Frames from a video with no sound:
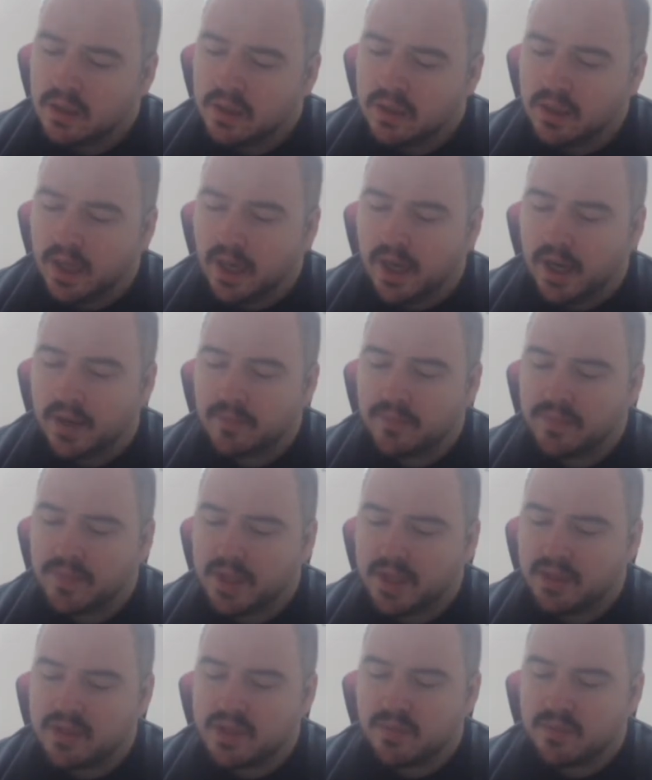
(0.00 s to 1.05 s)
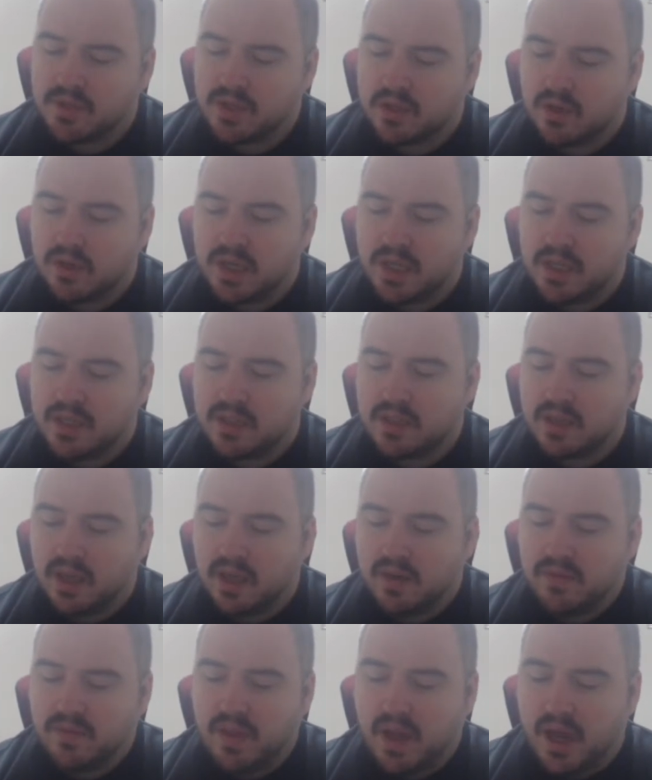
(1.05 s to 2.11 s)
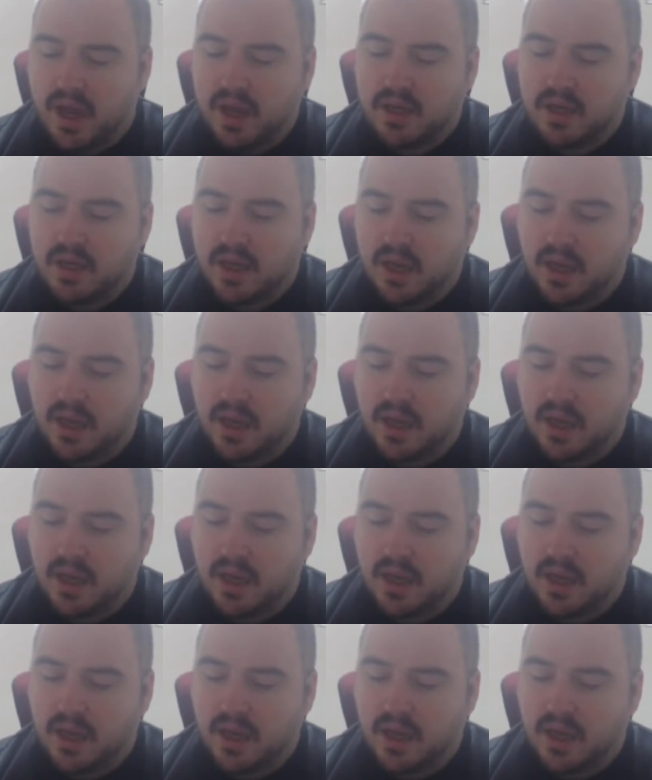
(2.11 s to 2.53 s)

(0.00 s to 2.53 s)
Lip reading: Yeah, here's some screens of that